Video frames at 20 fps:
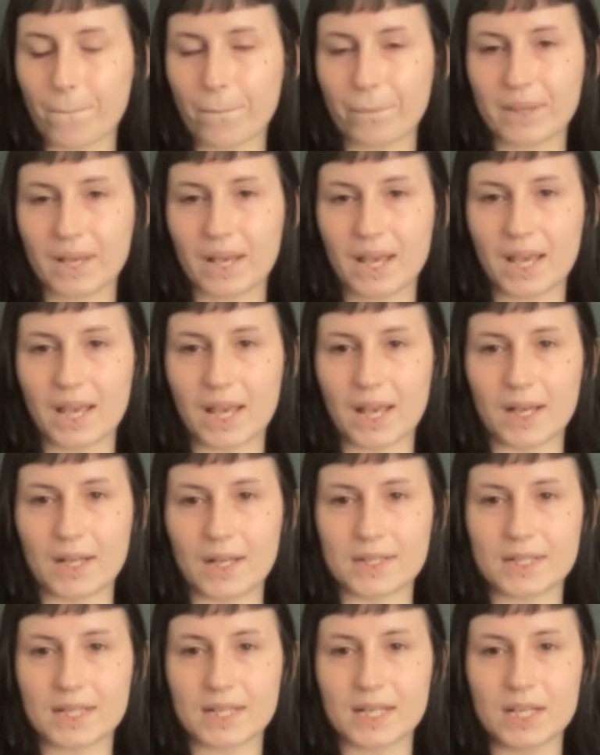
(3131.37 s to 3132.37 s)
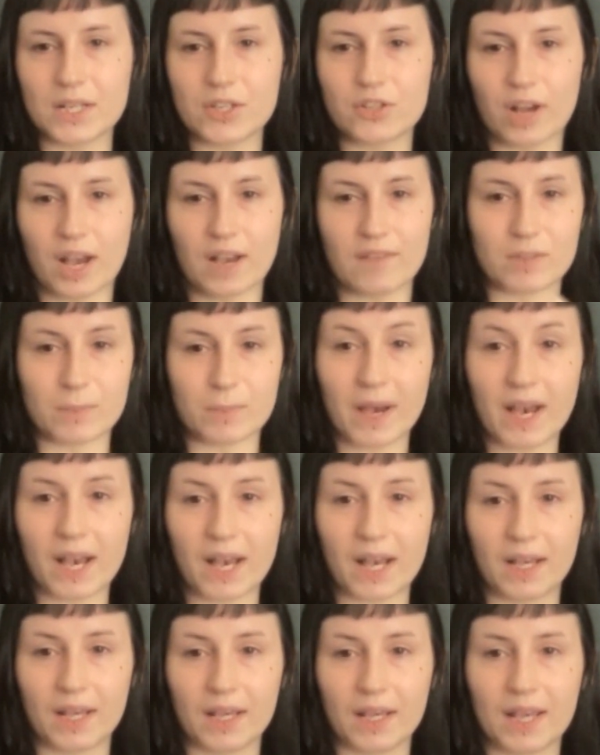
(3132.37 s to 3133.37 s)
and he drives
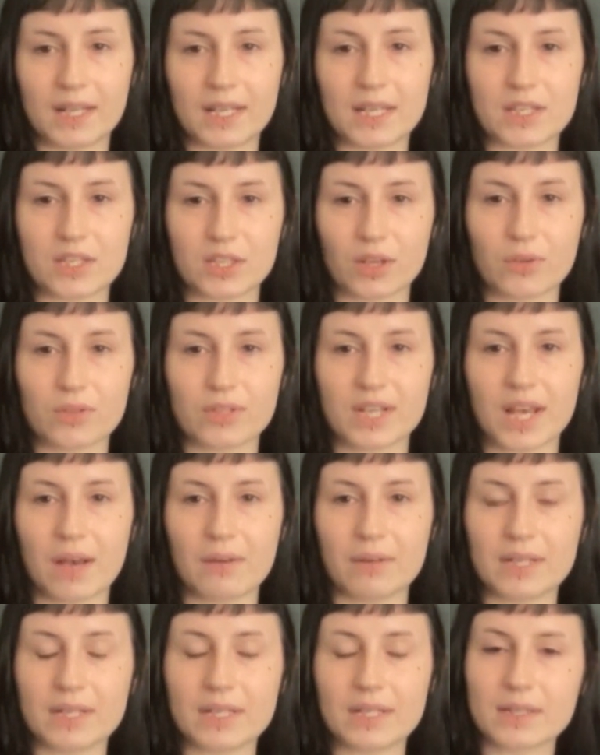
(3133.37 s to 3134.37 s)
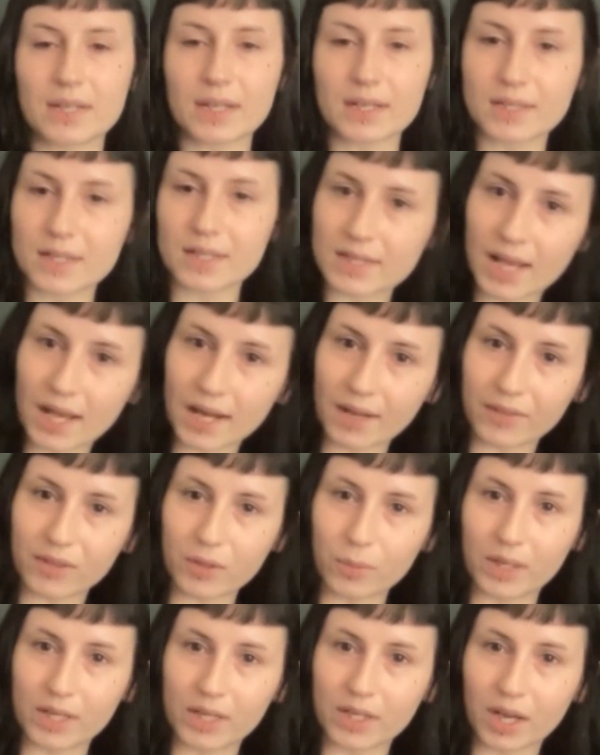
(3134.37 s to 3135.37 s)
by and he slows down and he sticks his head out the
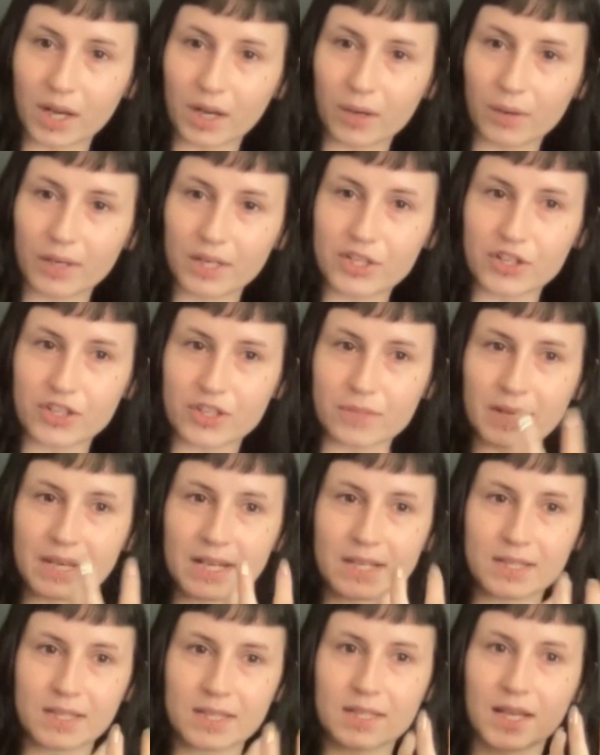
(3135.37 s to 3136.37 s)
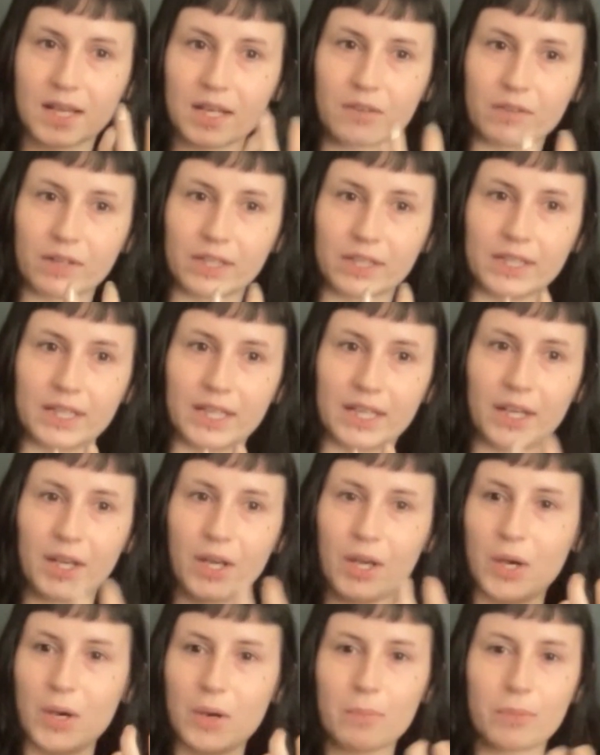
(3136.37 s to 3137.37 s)
window and just makes this like really
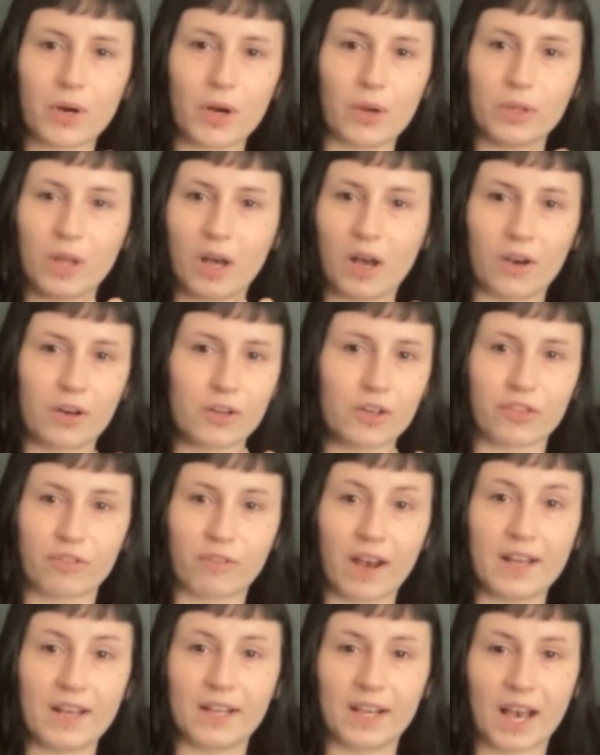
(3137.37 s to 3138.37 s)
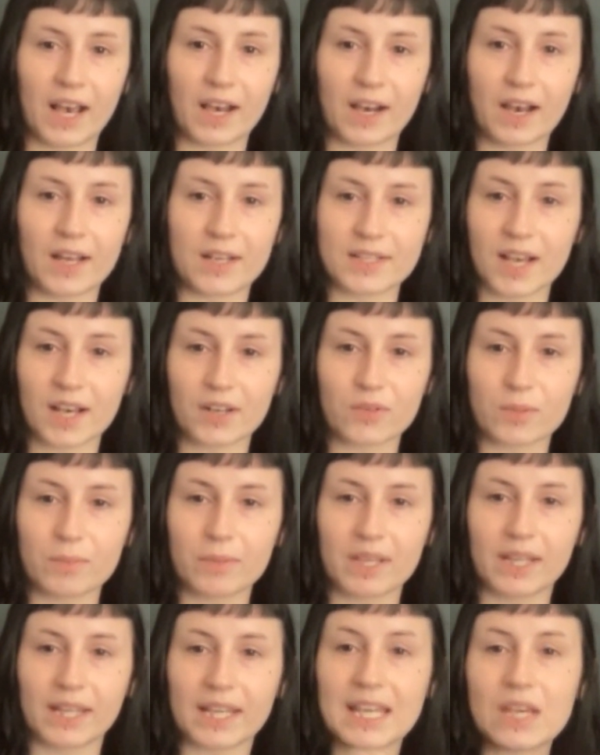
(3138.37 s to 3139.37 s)
prolonged threatening eye contact with
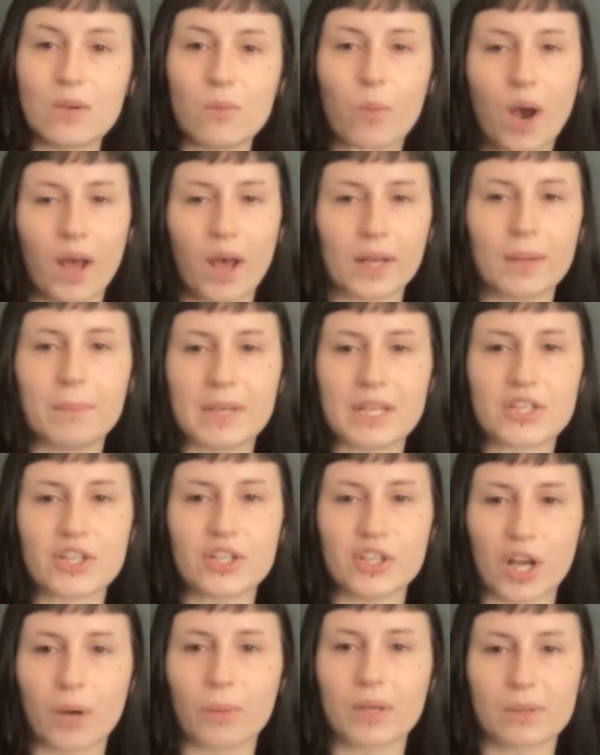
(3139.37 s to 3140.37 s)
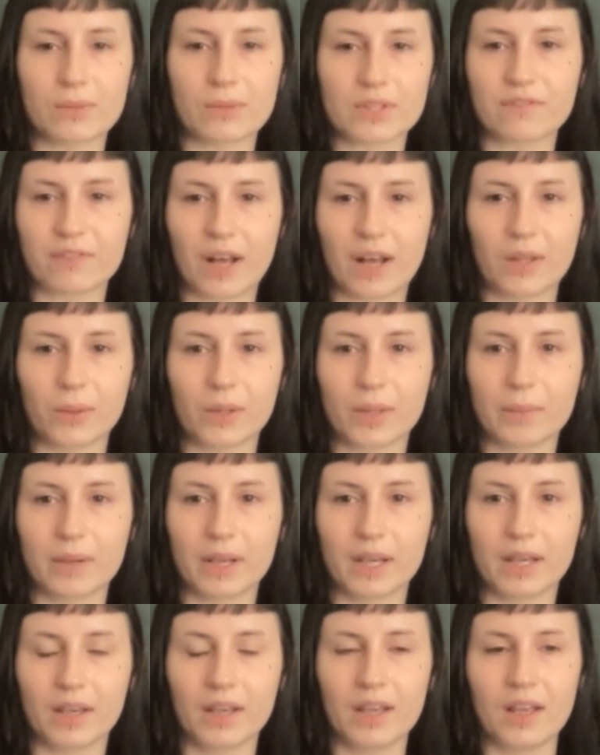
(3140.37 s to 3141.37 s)
me. Like he wanted me to know he was following
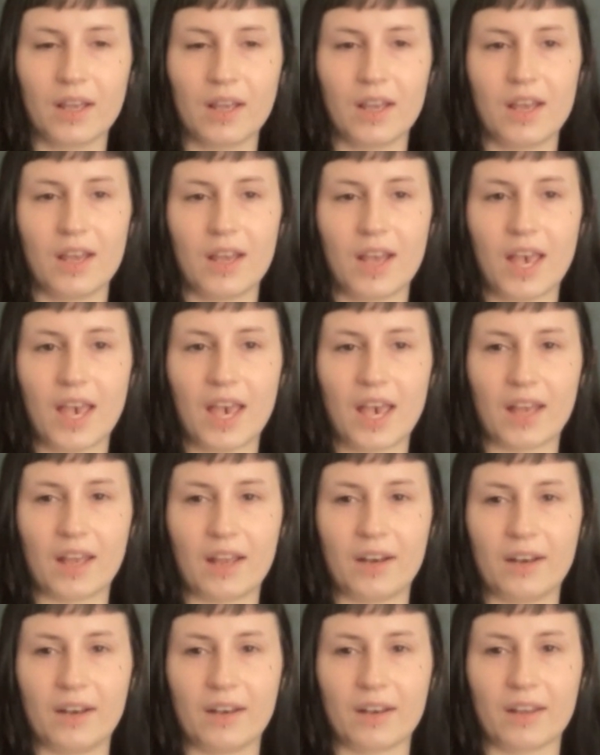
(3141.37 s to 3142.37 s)
me. And